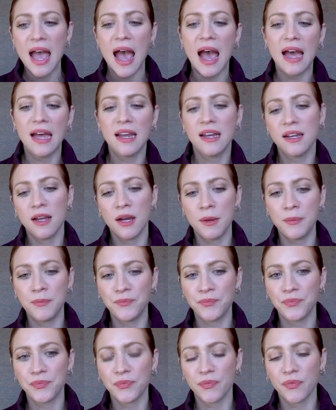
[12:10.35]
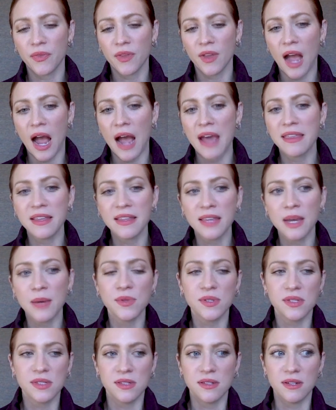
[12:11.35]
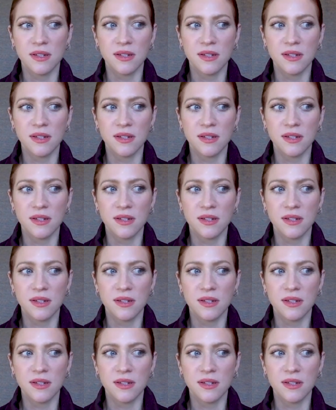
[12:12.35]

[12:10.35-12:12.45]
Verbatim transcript: And um, I think that was